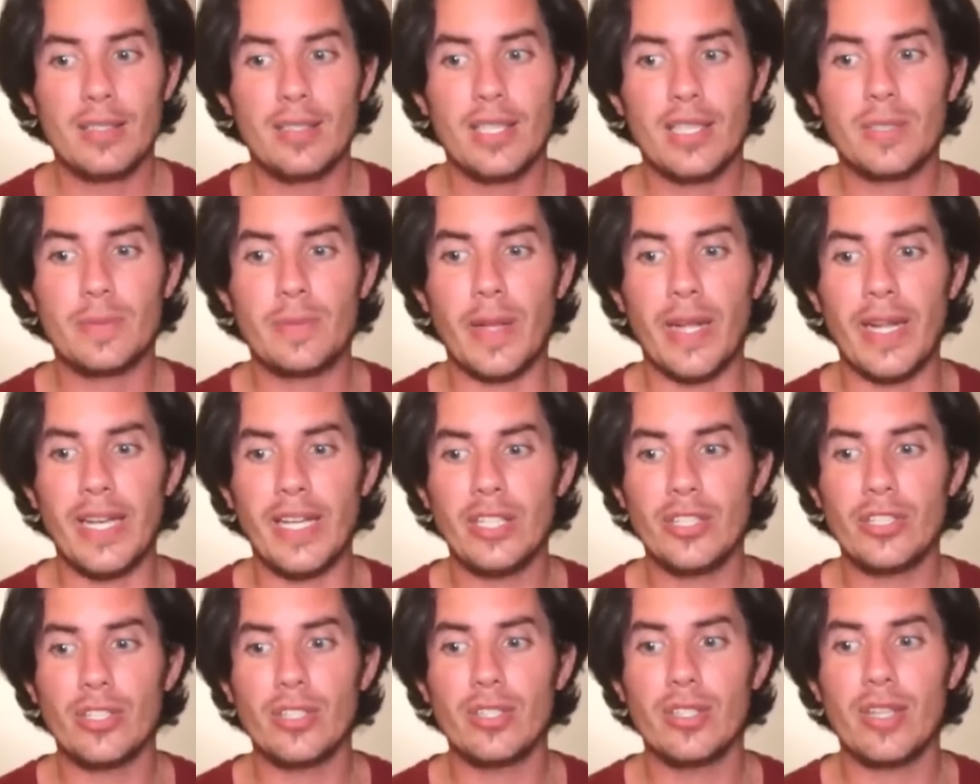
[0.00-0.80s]
the
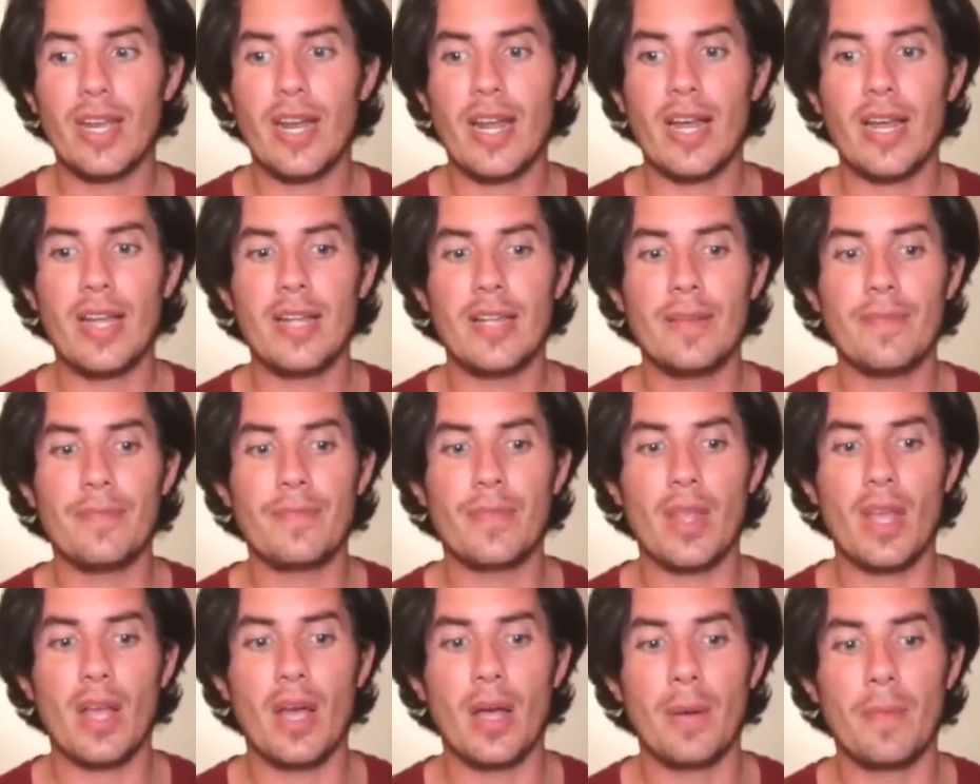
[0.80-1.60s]
explanation that
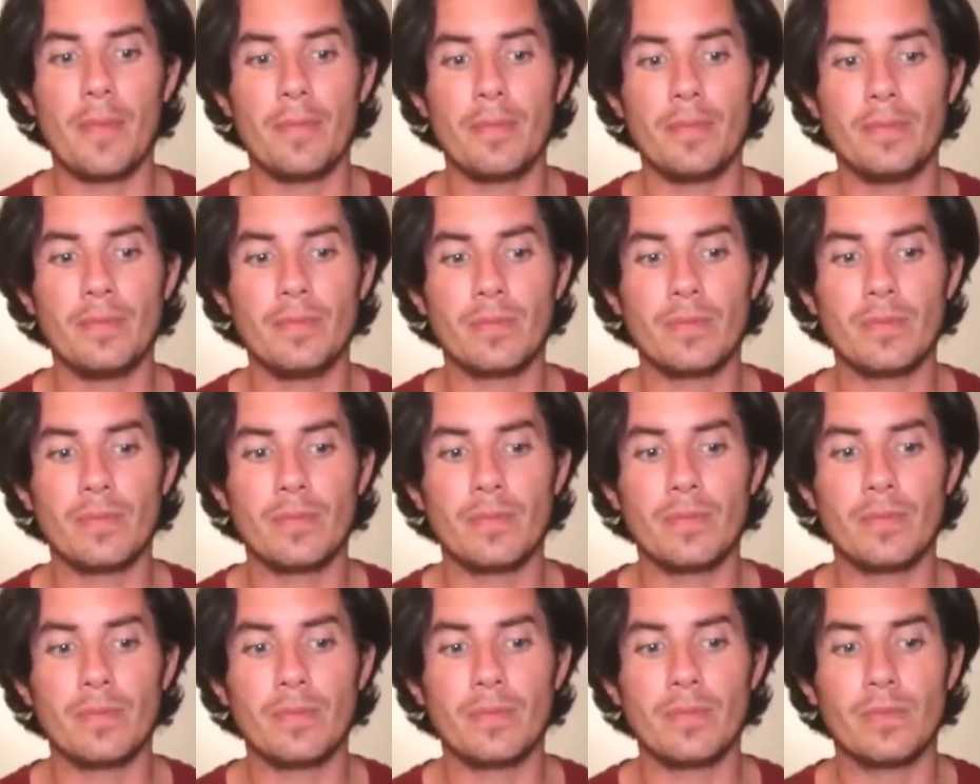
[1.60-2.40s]
I
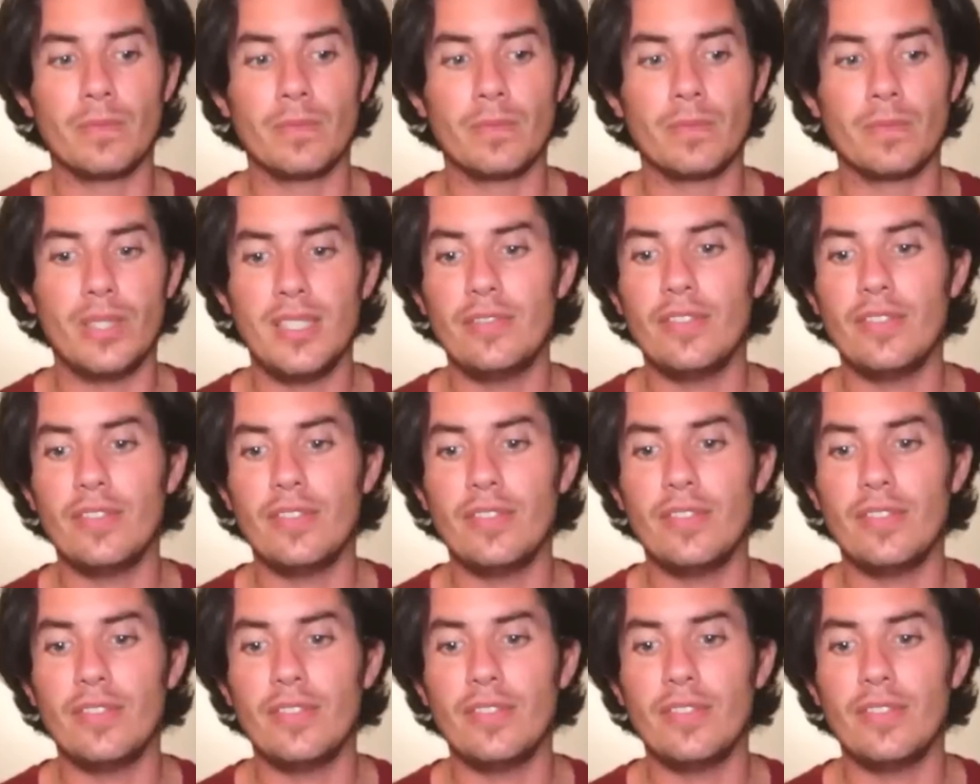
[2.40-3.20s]
received
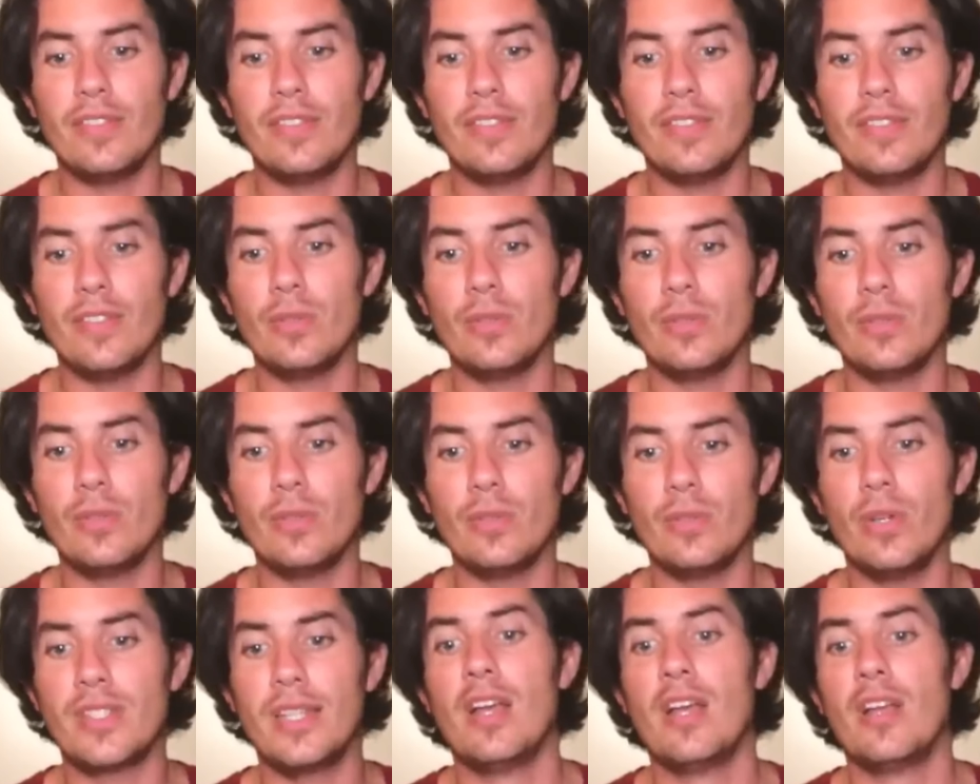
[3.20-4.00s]
was that
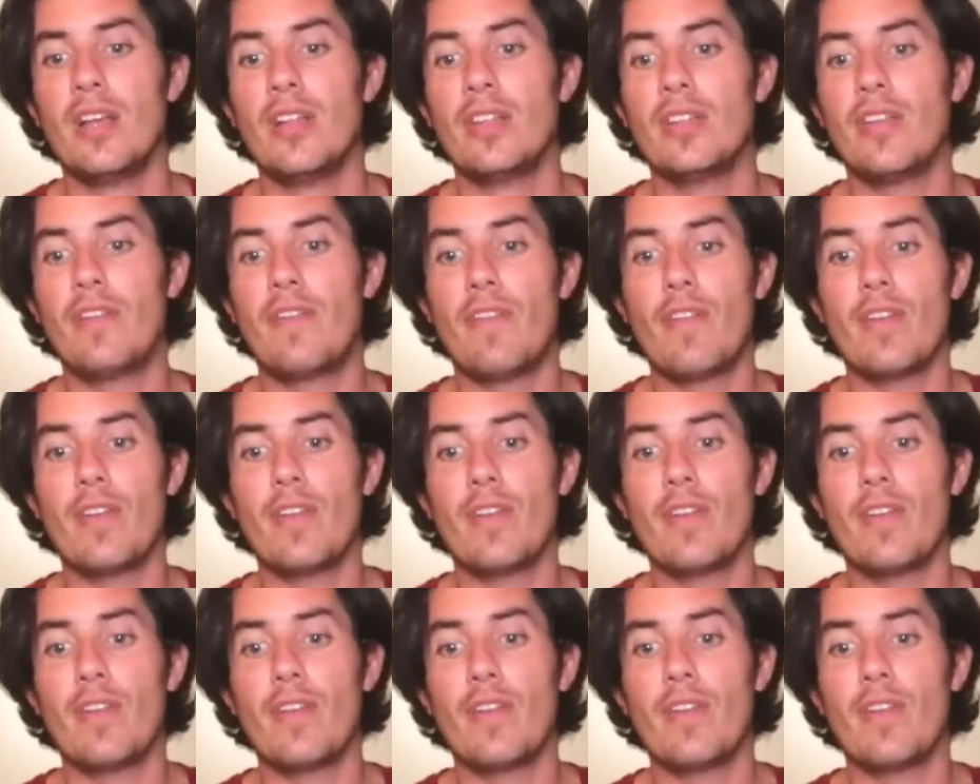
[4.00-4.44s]
the first